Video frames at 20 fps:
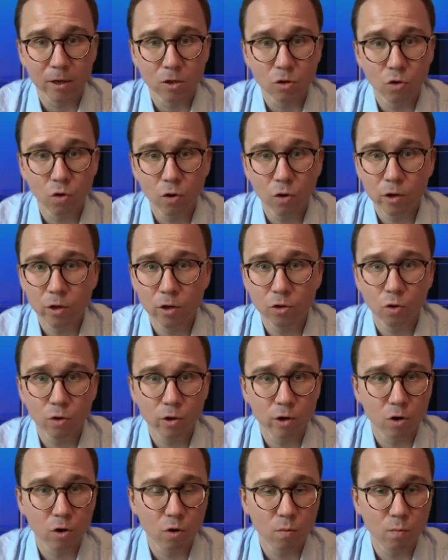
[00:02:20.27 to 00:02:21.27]
Docker,
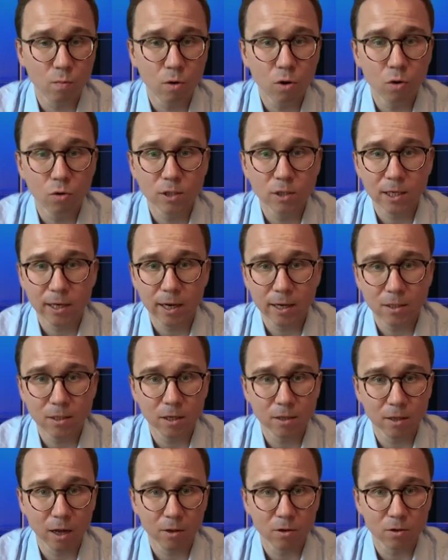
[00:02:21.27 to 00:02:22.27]
Docker Compose, KD,
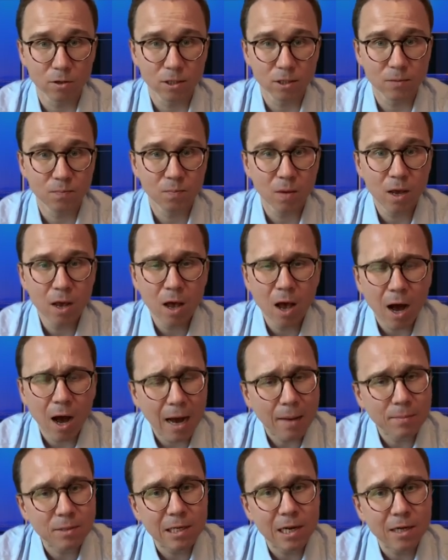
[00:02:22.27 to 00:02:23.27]
and others.
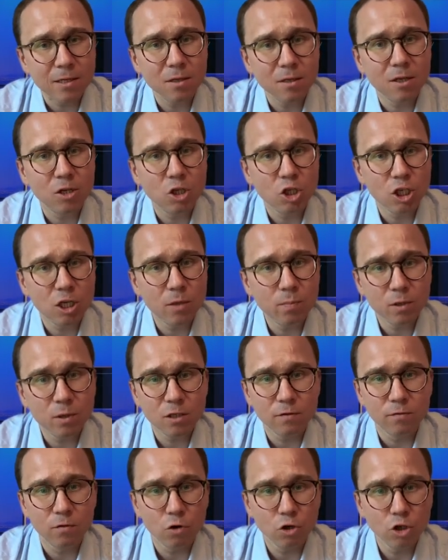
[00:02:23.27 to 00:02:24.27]
I'm selecting the cheapest
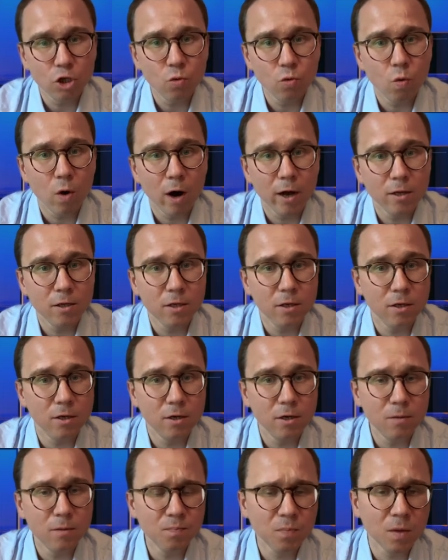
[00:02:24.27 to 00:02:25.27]
version one
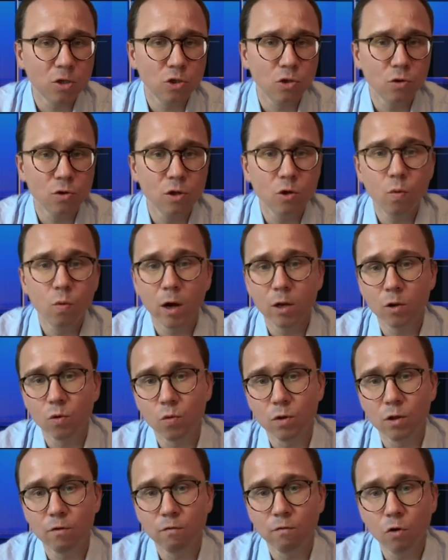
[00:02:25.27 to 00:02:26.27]
here, so not the one
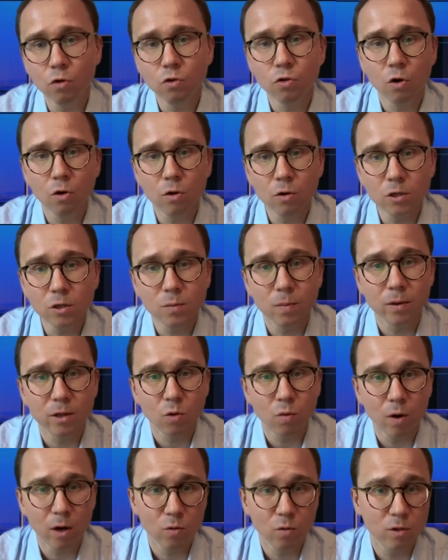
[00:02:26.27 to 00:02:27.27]
with the $4, but the
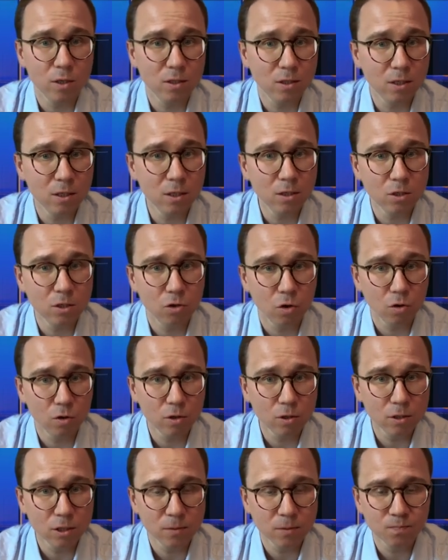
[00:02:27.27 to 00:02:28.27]
one with the
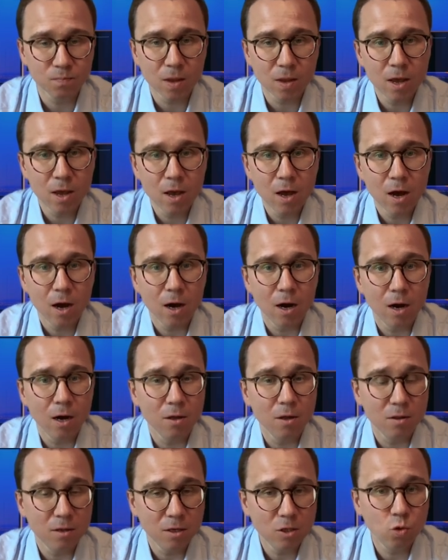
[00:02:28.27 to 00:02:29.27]
$6.
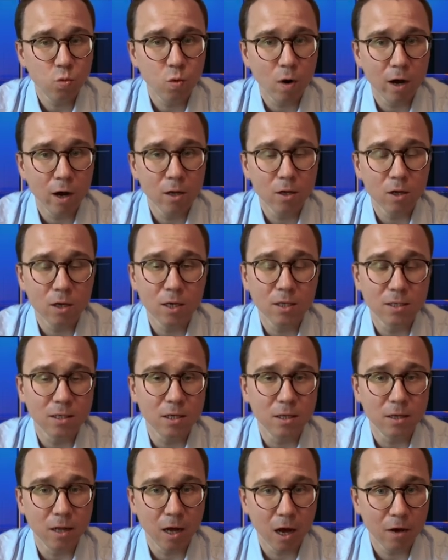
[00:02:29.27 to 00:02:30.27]
This one is
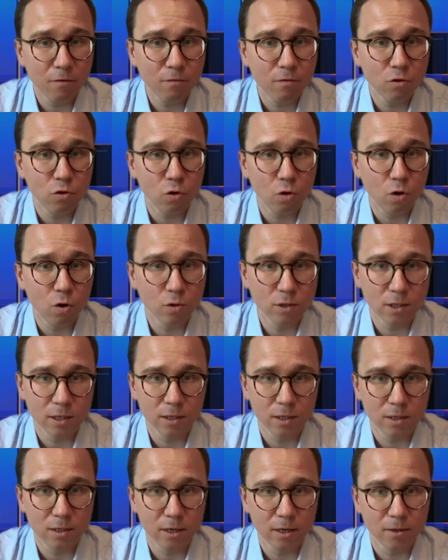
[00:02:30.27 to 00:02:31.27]
enough to host an
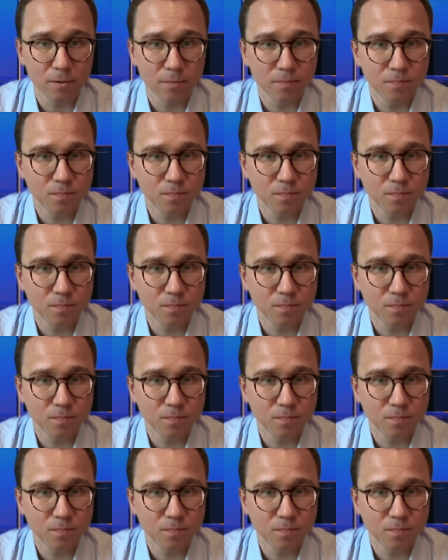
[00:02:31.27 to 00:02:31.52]
n8n.